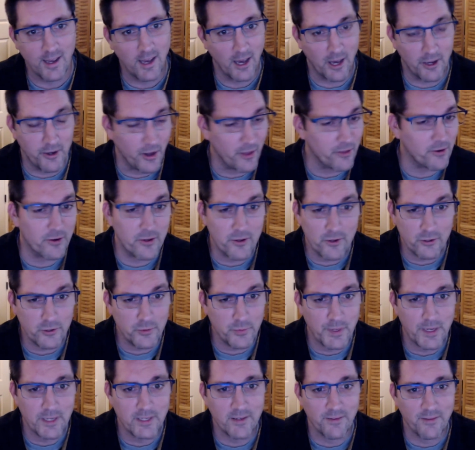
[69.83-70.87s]
Another huge
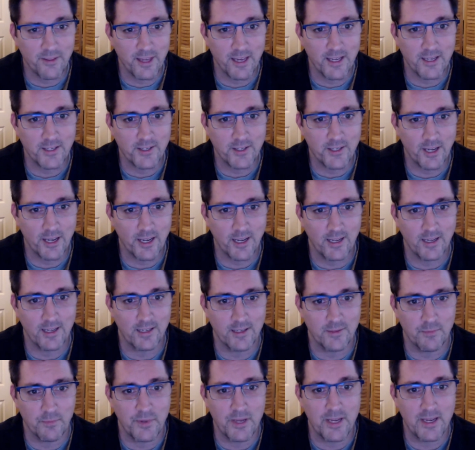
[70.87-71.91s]
piece of this
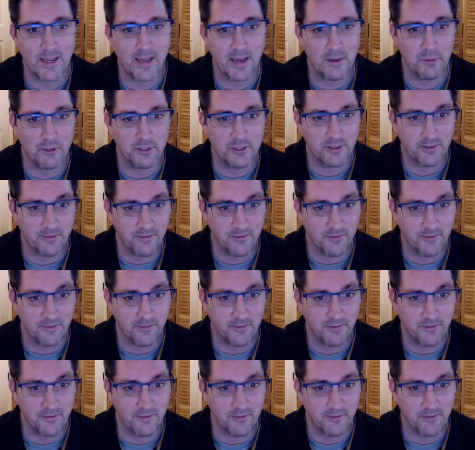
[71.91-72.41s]
is being able to